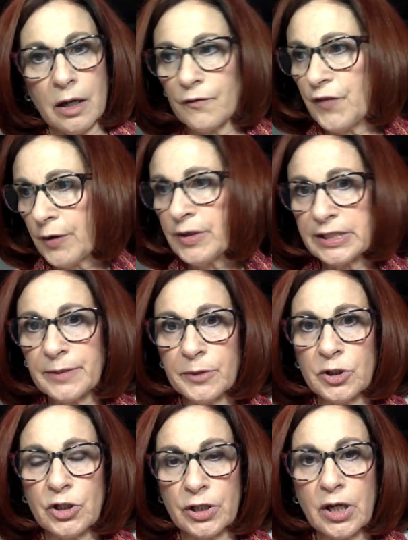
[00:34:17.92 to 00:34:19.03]
very
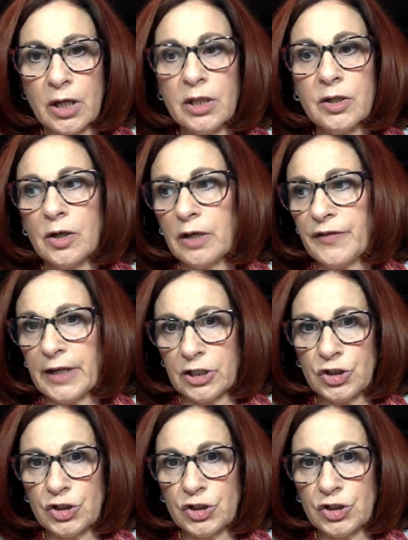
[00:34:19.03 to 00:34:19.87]
similar to the color that I